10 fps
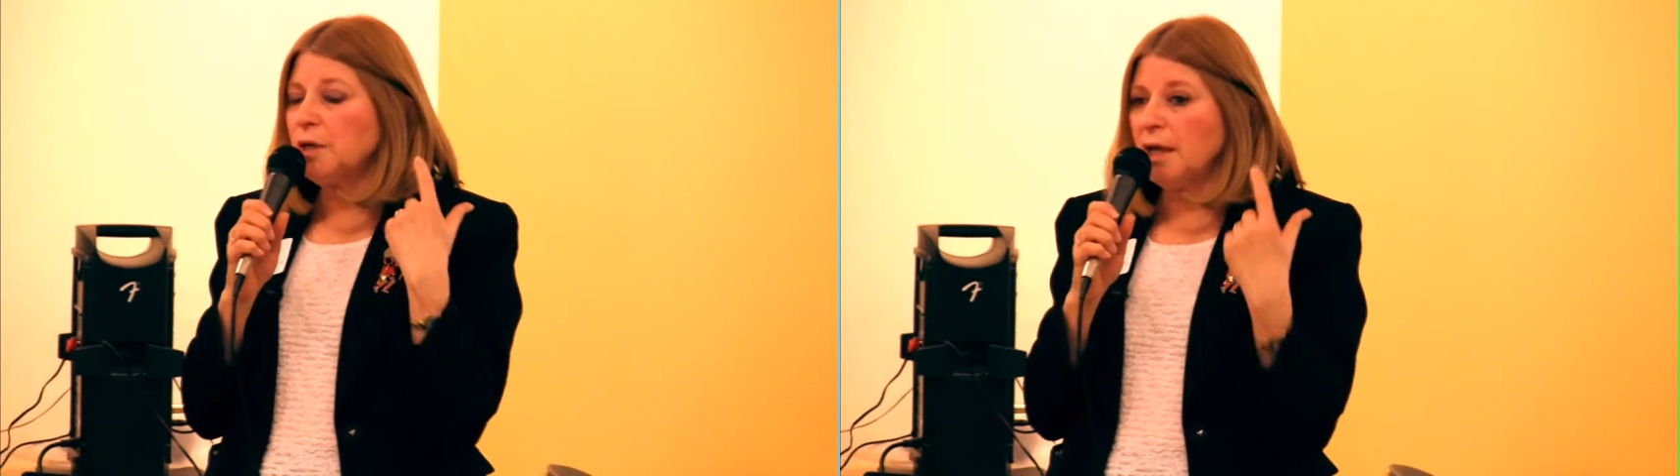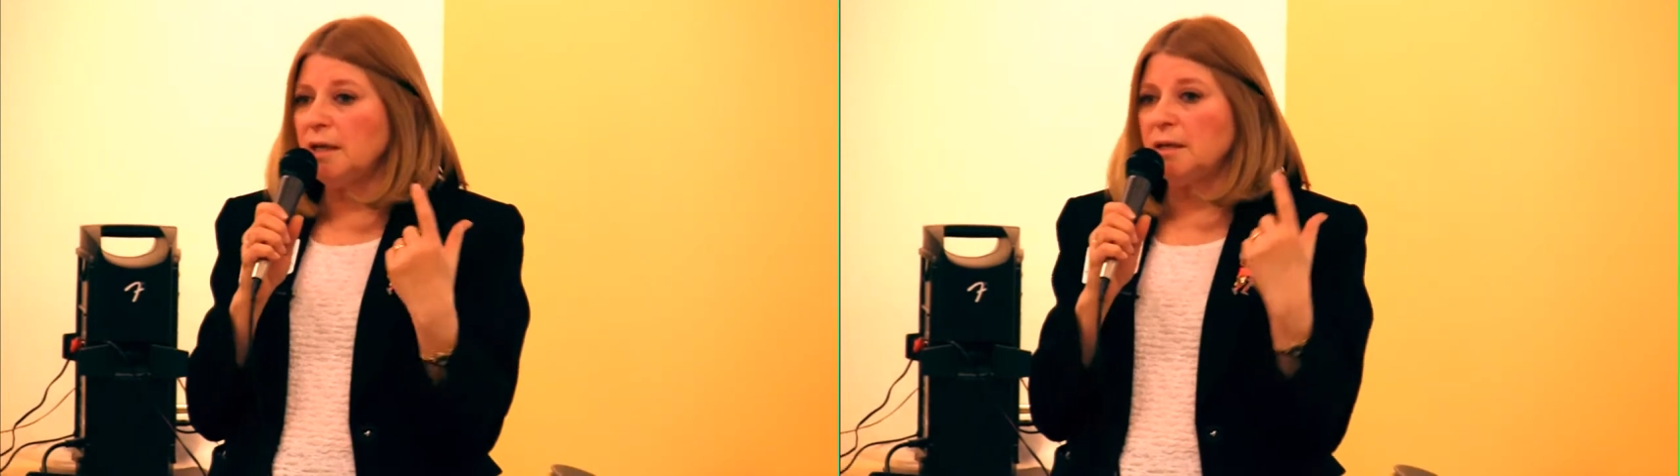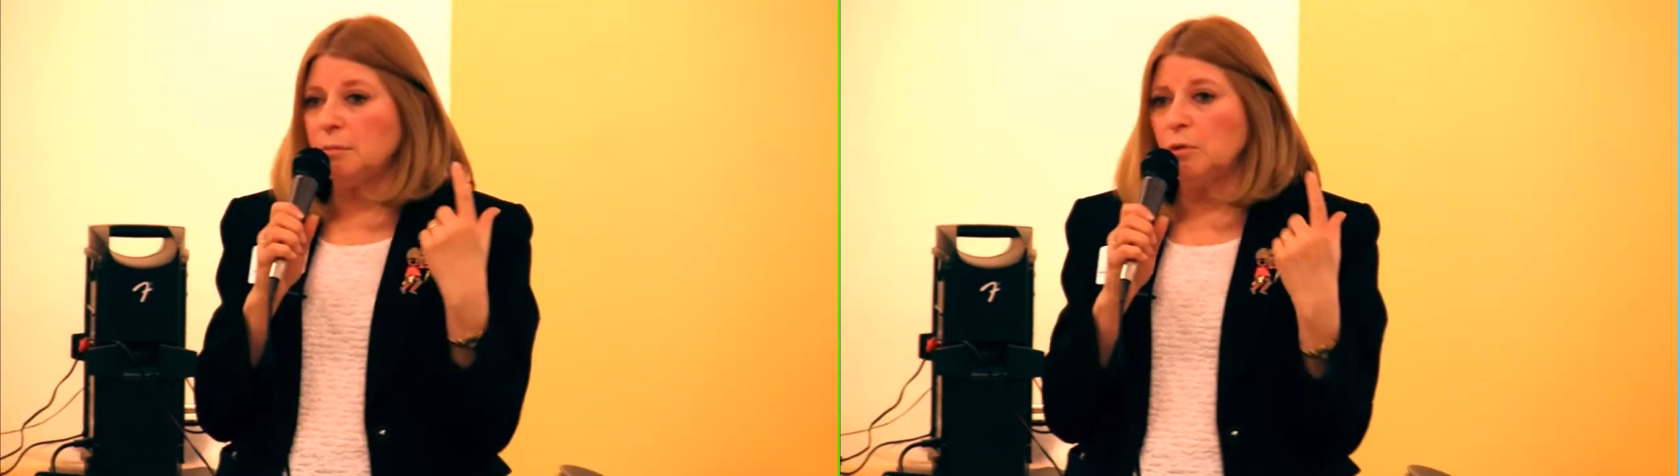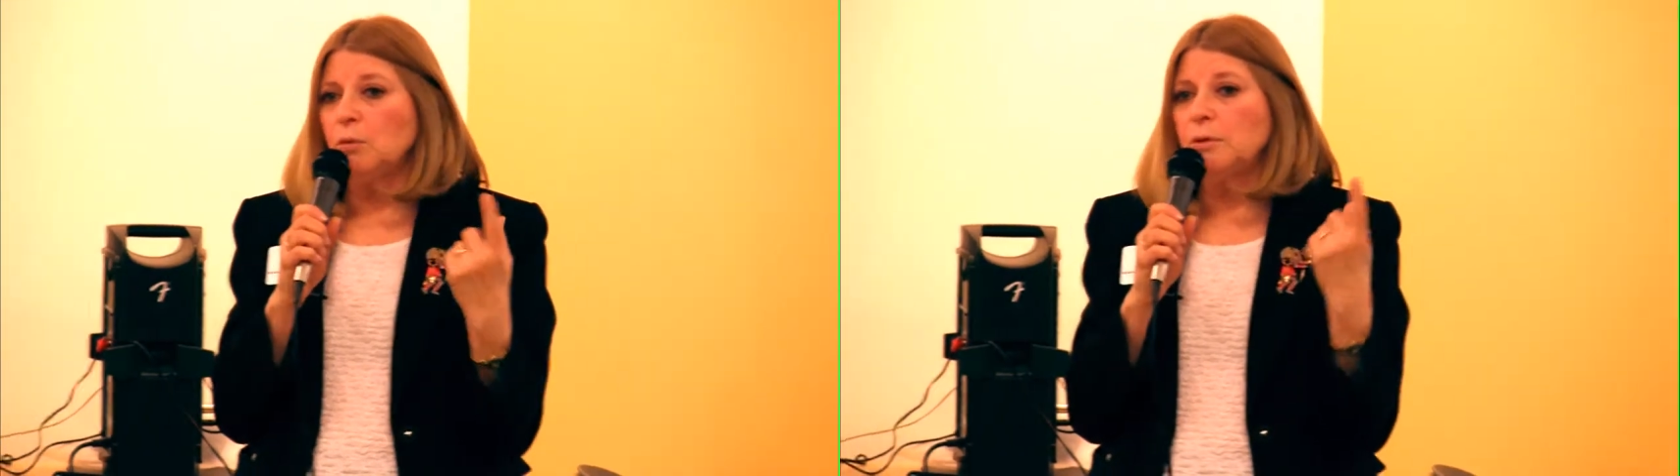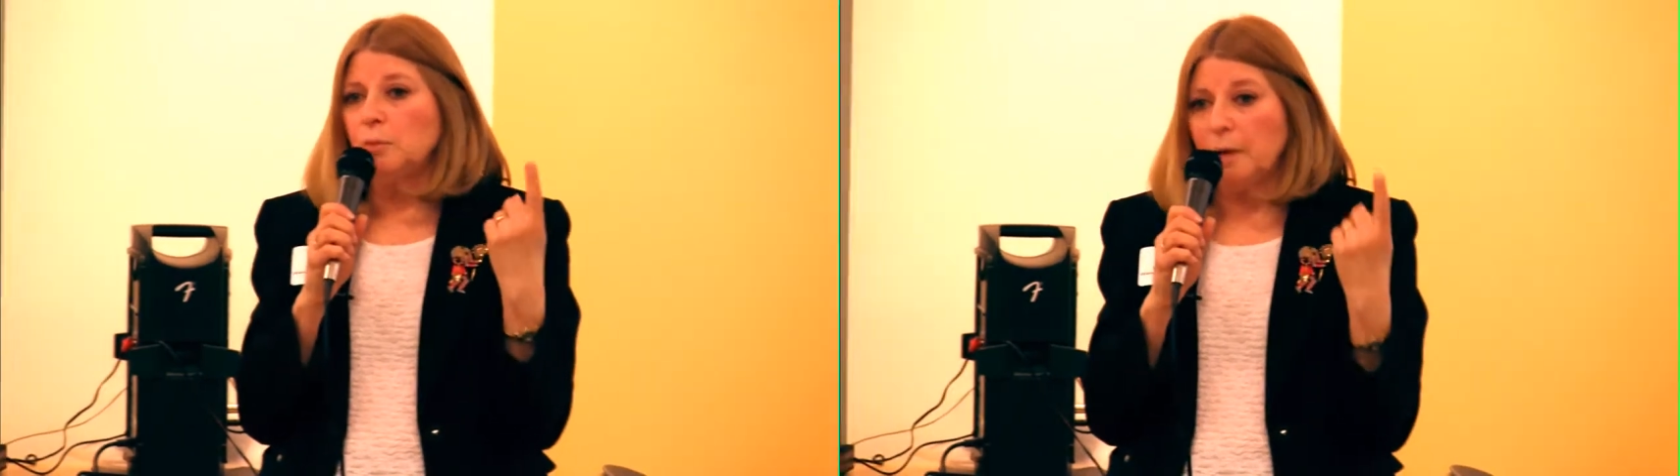creating a
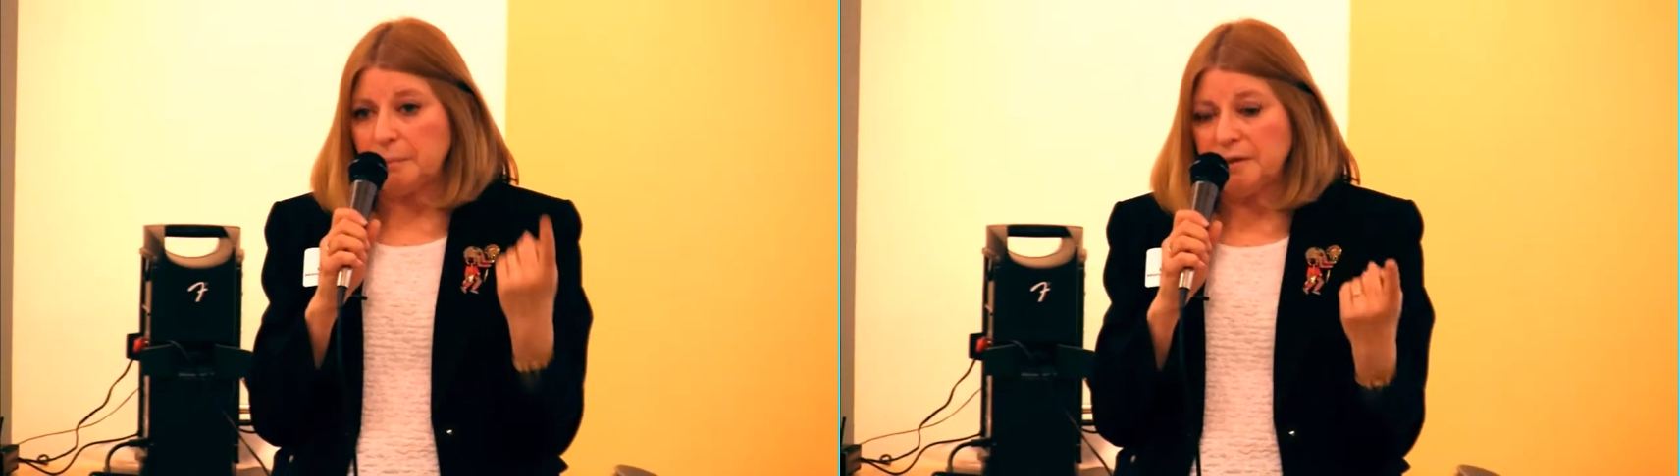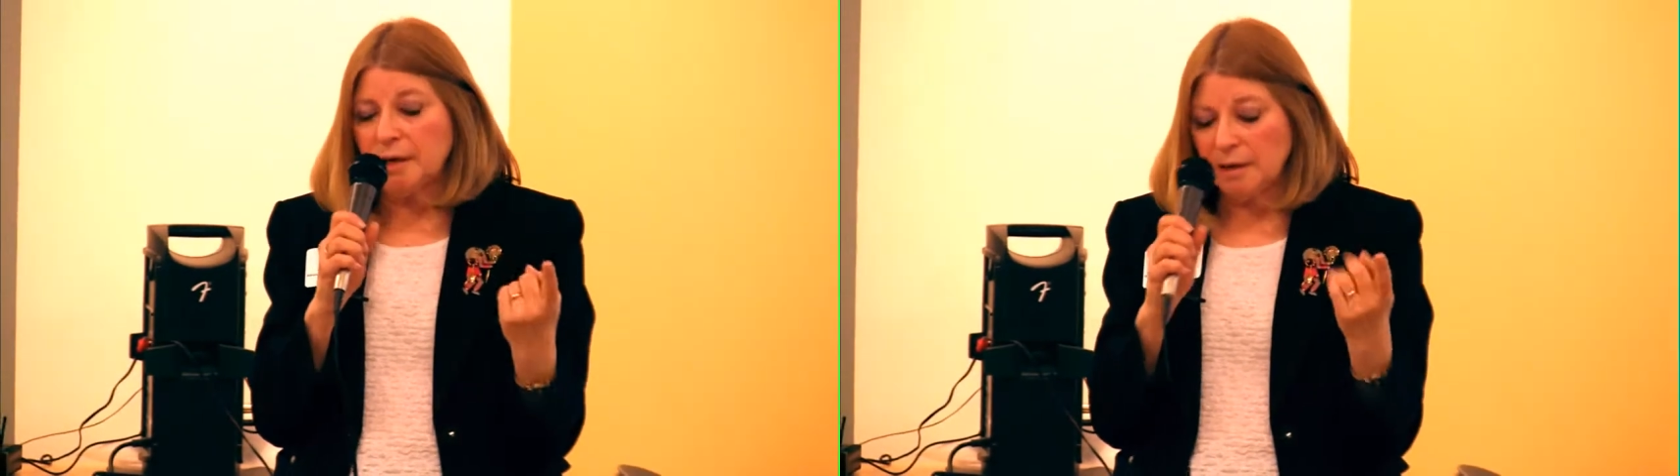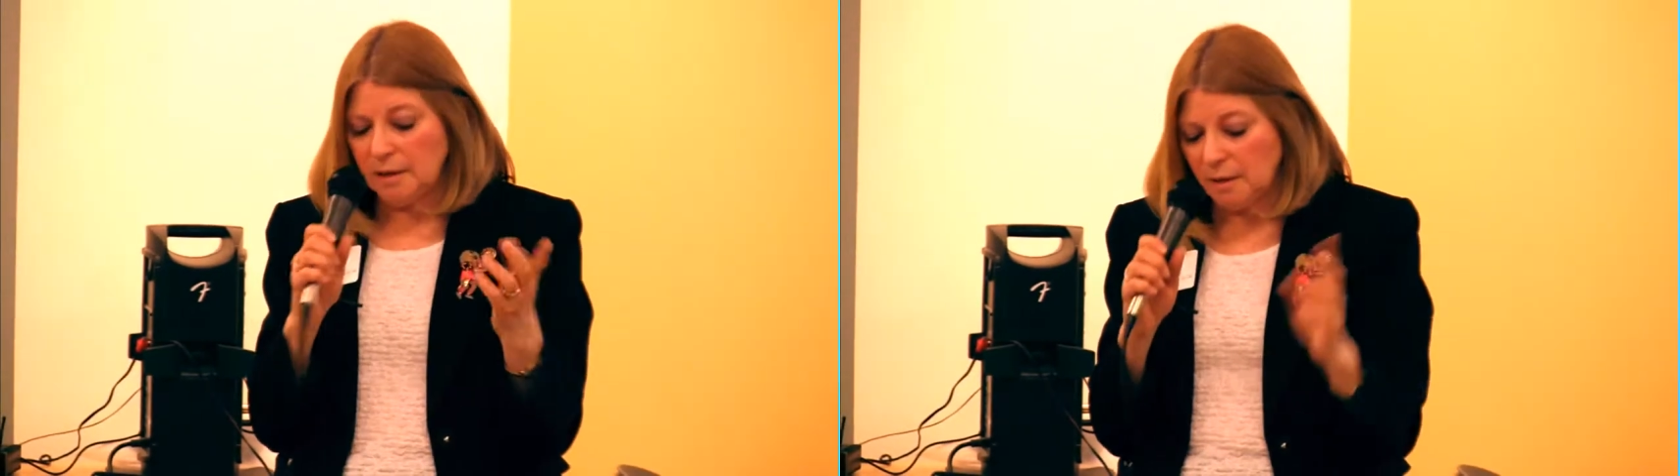mobile website,